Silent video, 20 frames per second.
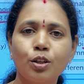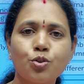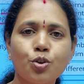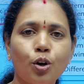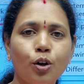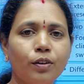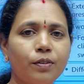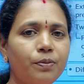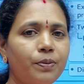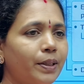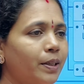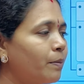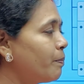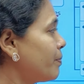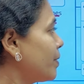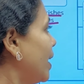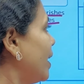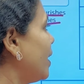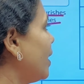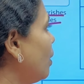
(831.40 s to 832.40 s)
dolphin.
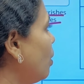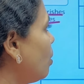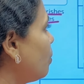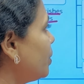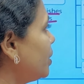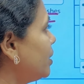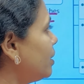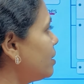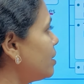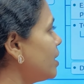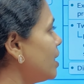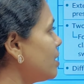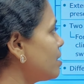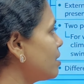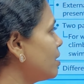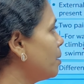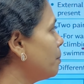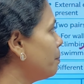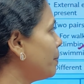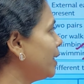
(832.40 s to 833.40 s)
And along with that,
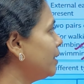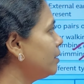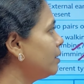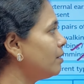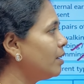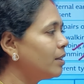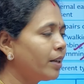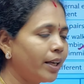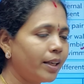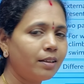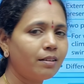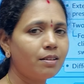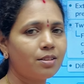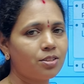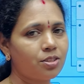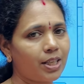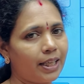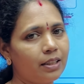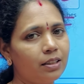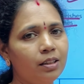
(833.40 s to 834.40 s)
yes, Panthera
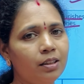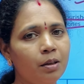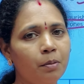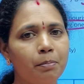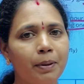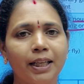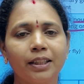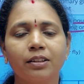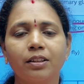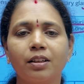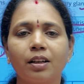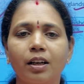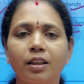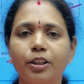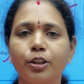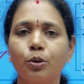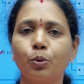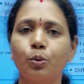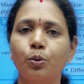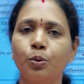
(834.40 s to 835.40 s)
tigris tiger, Panthera
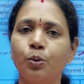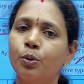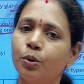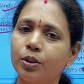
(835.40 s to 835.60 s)
leo,